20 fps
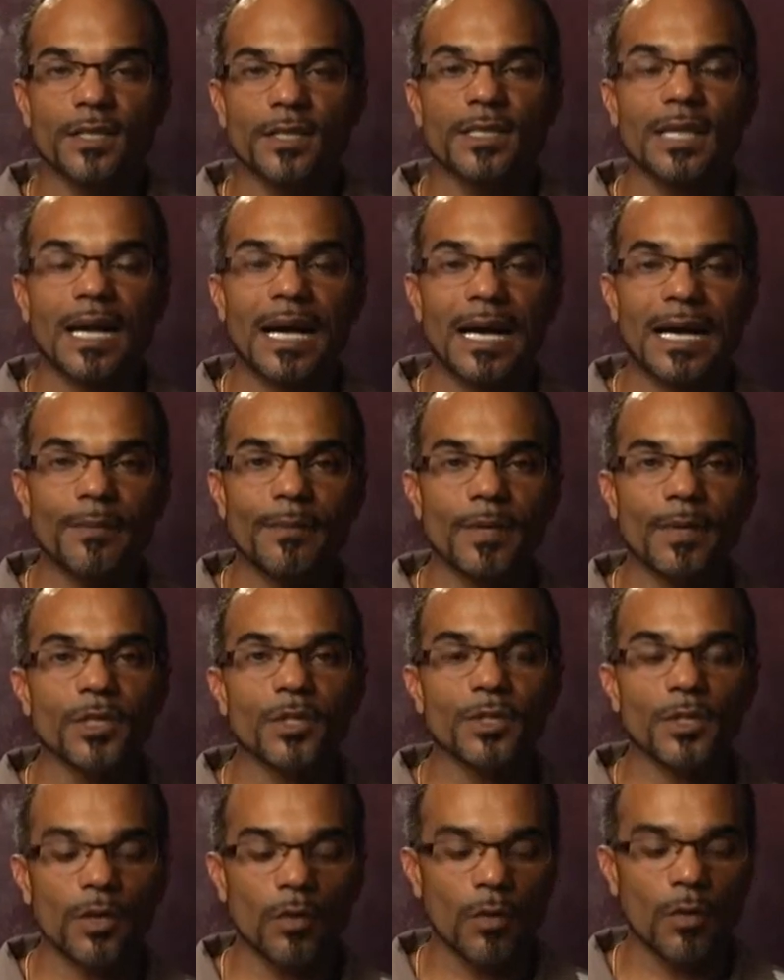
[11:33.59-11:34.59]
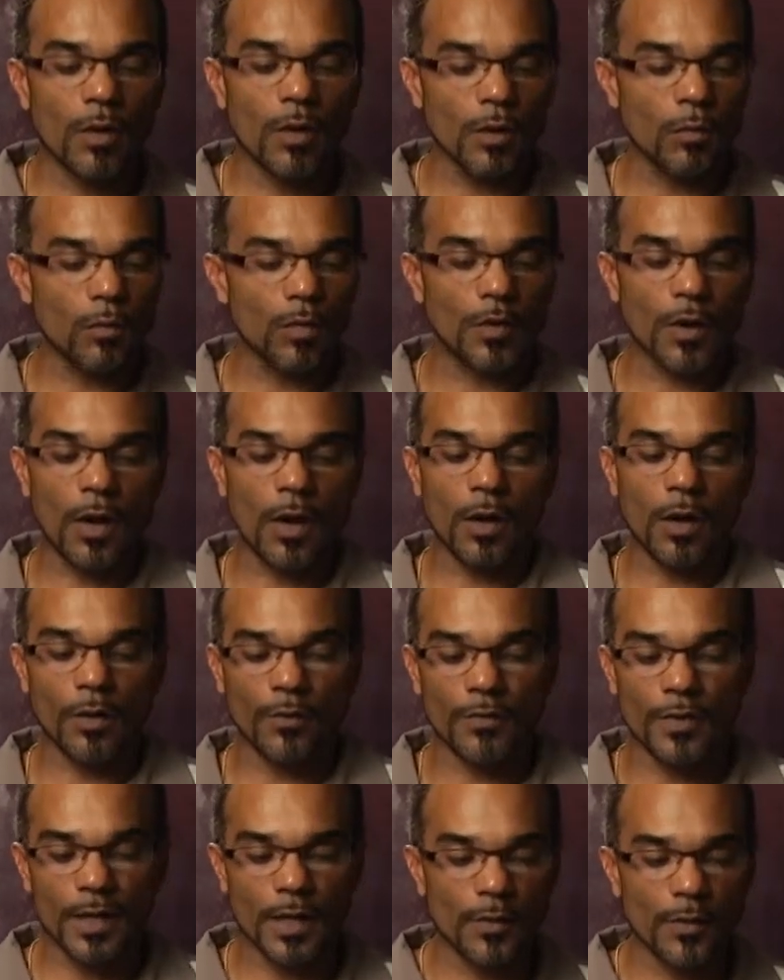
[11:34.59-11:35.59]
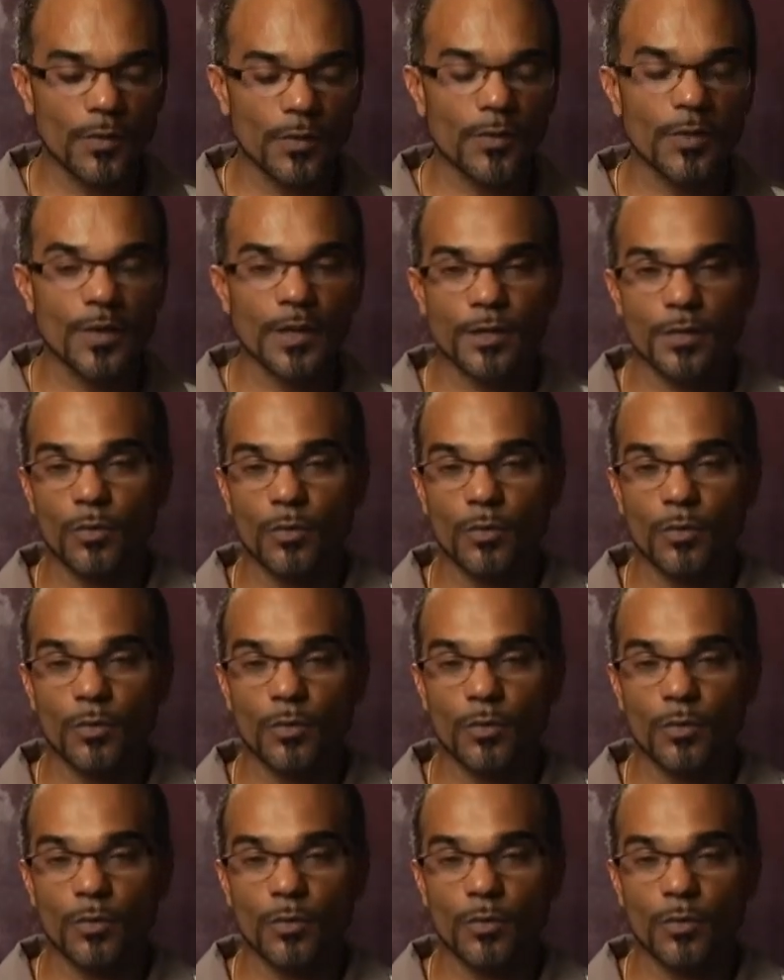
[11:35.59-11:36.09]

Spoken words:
time, and so on, with all of the other things